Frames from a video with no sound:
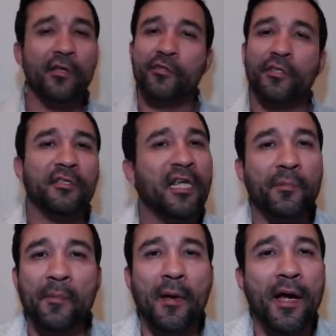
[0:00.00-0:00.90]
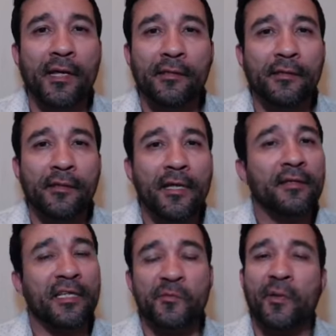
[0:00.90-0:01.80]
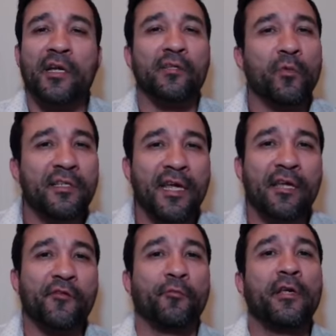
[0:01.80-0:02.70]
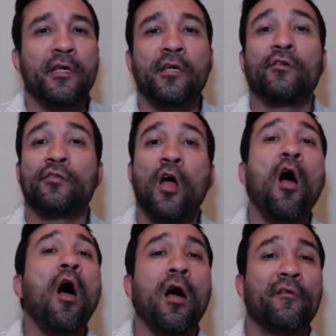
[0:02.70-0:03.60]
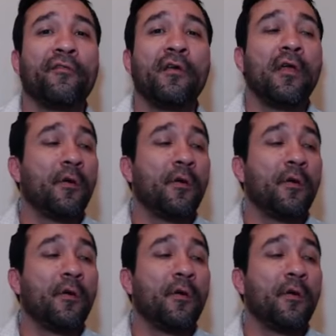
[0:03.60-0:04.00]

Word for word: just keep in mind that's because we take three years off